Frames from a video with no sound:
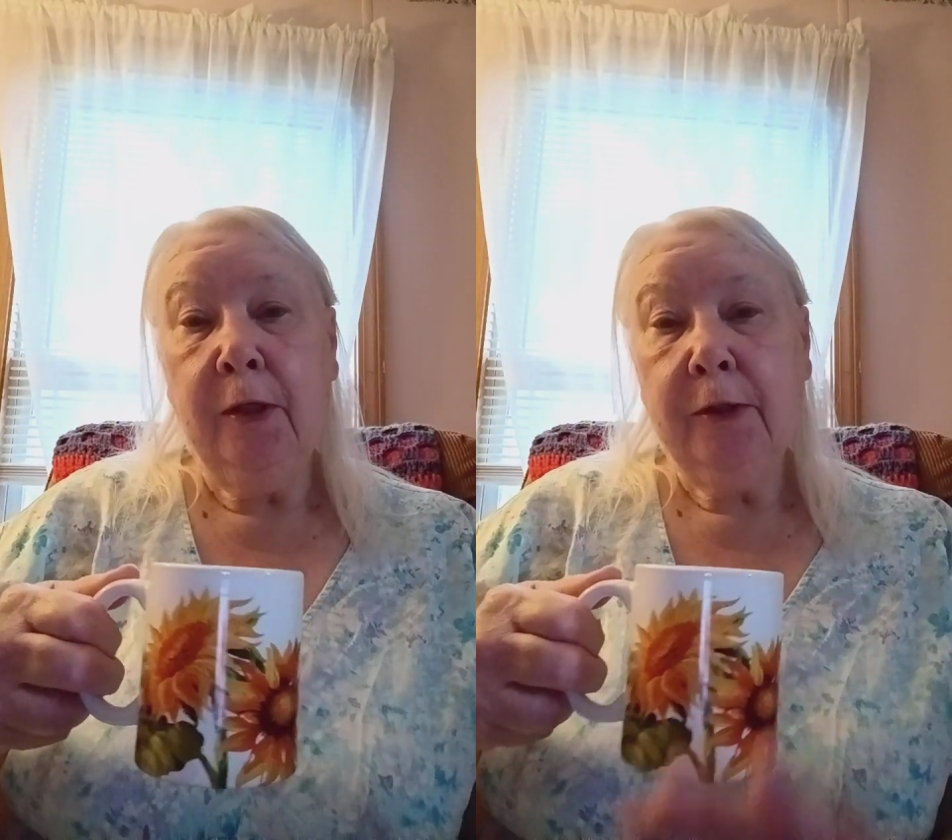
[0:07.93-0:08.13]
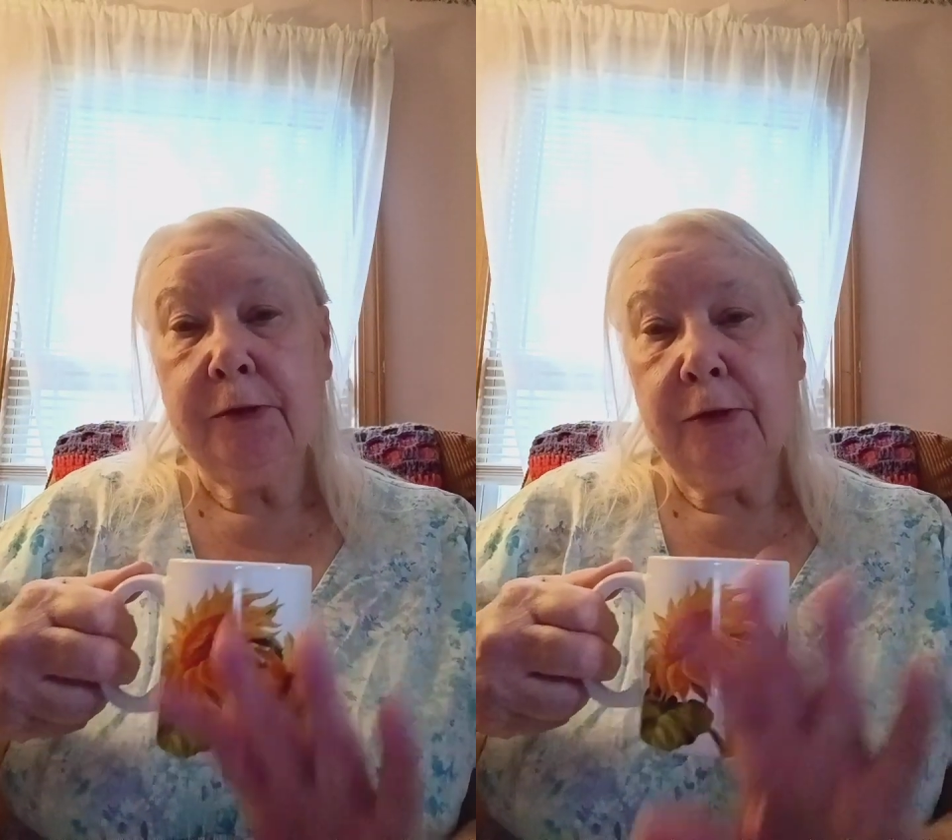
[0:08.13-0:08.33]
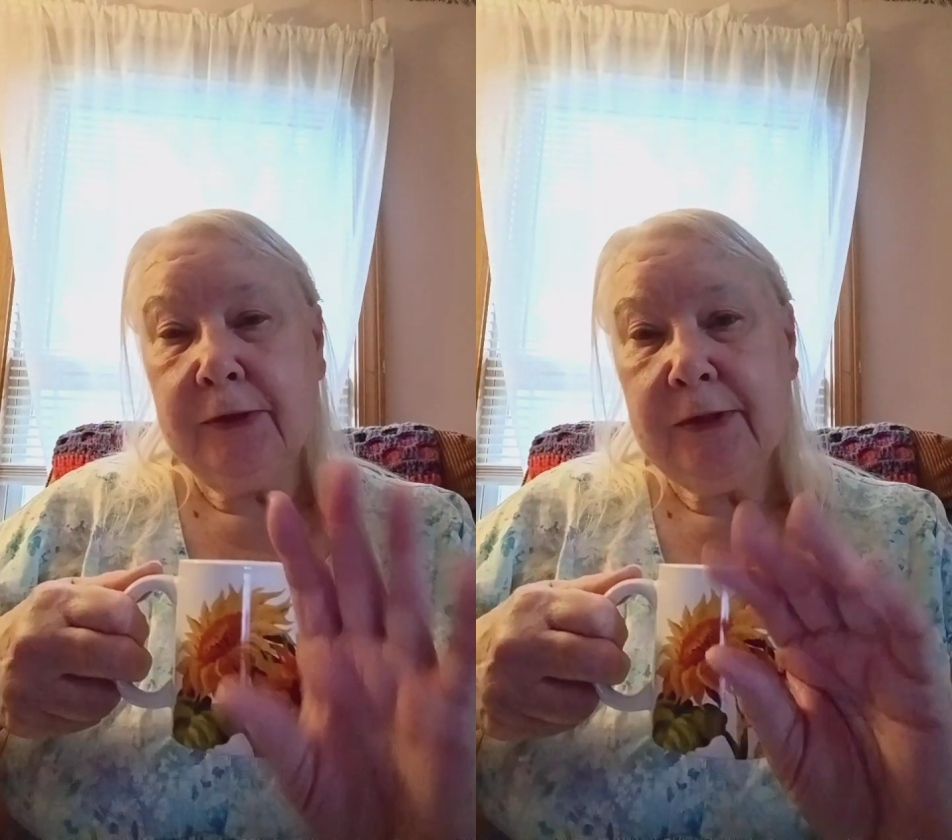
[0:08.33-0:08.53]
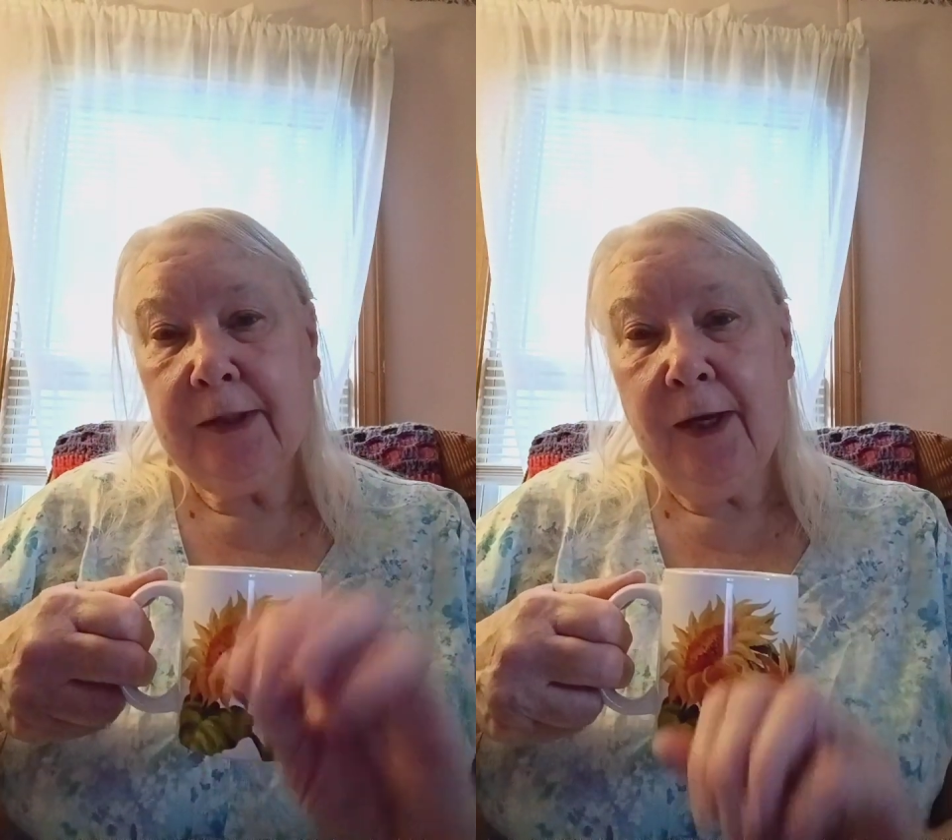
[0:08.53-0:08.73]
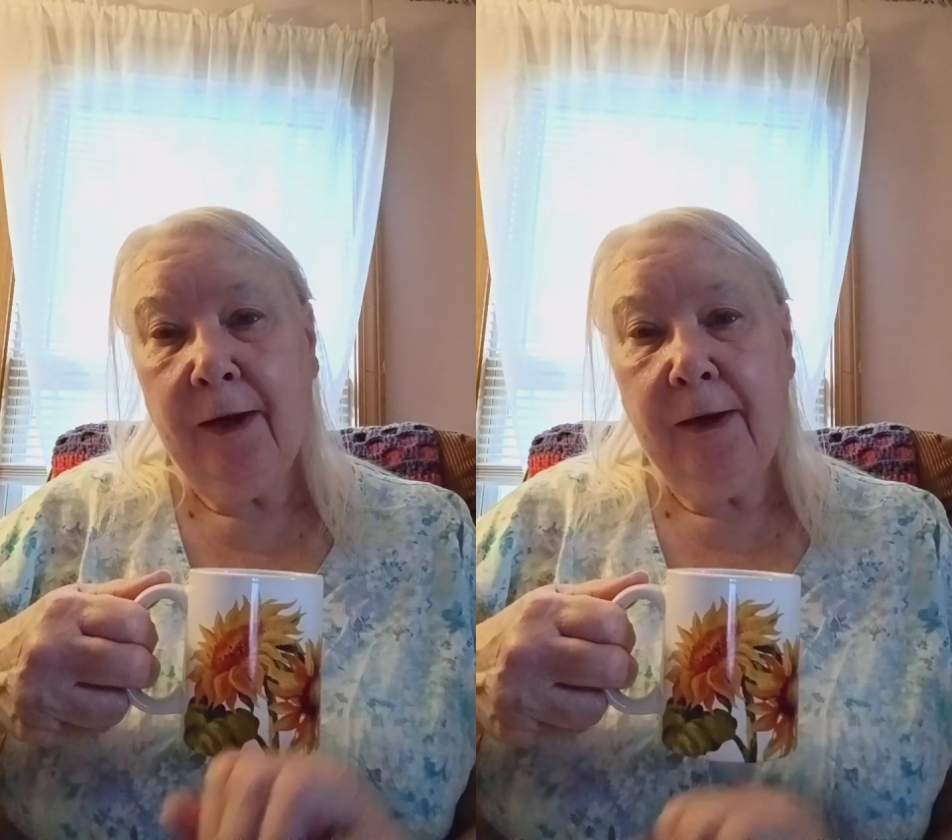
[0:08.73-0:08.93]
So I'm going to say
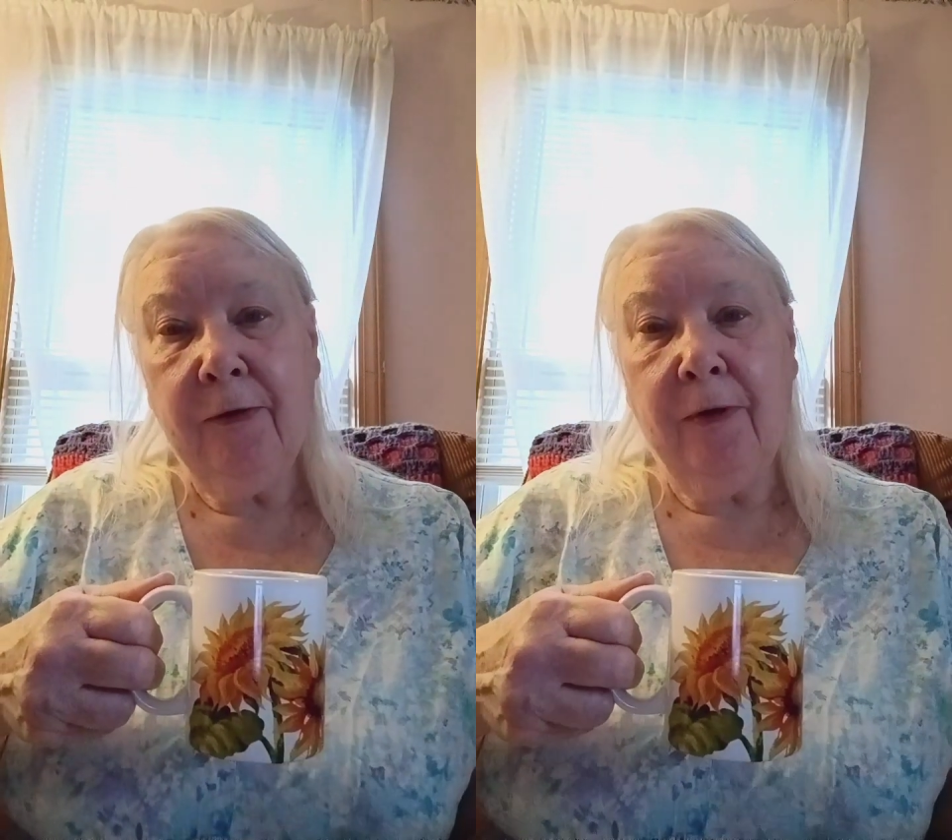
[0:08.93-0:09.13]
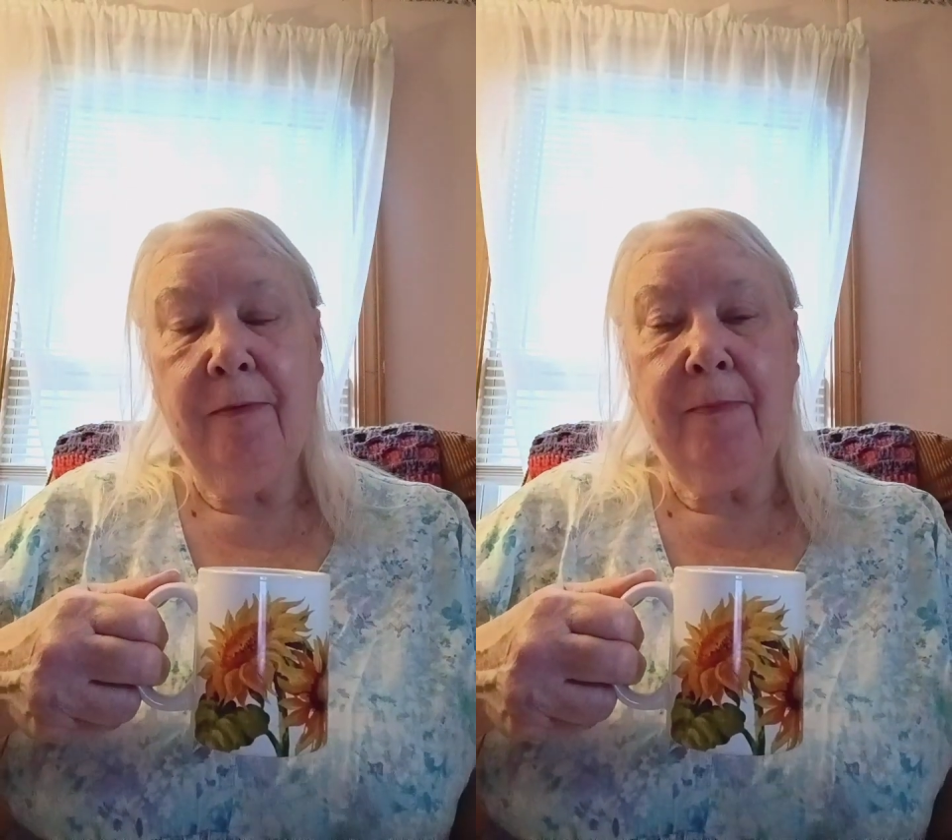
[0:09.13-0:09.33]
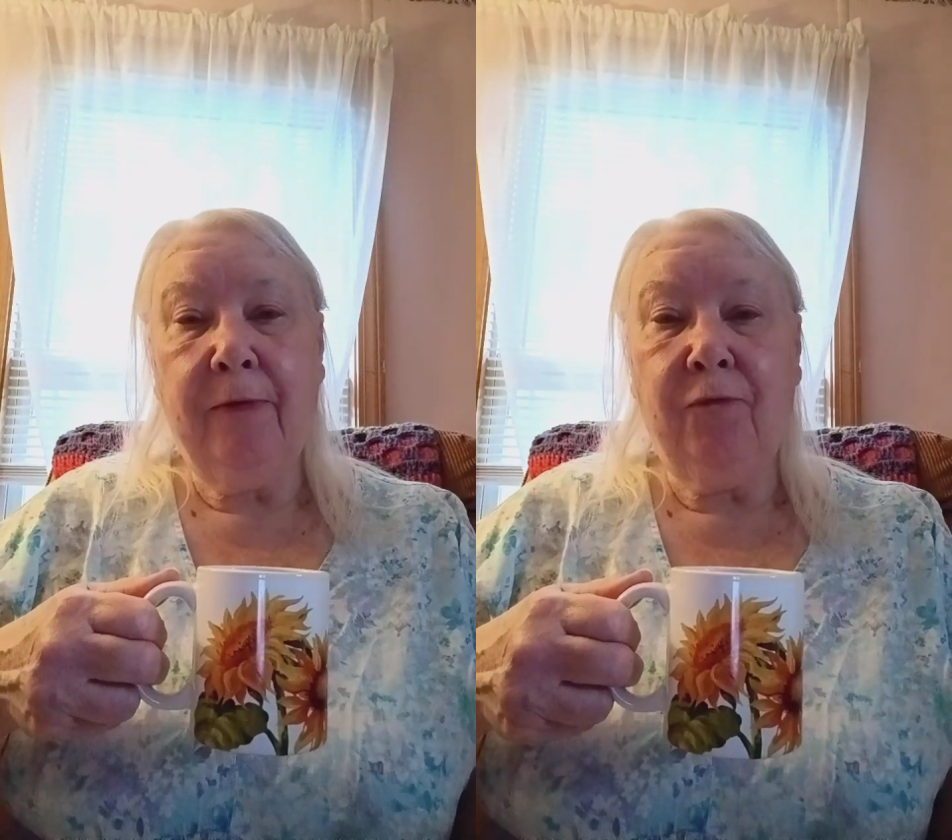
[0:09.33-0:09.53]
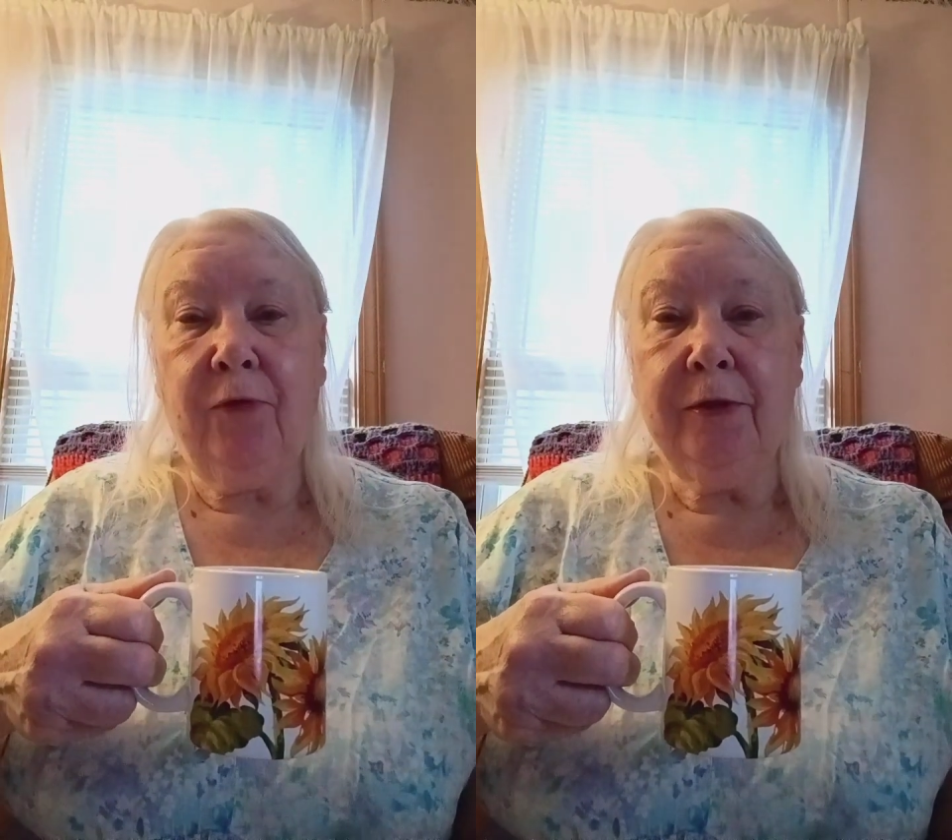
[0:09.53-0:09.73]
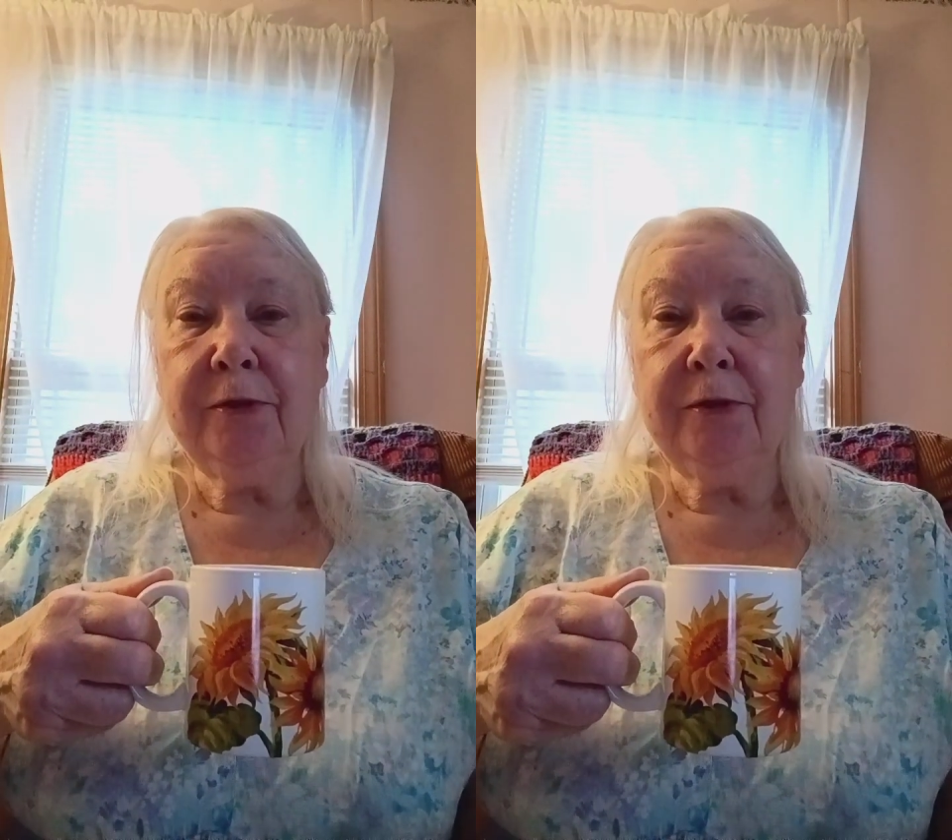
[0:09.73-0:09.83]
hi to all my friends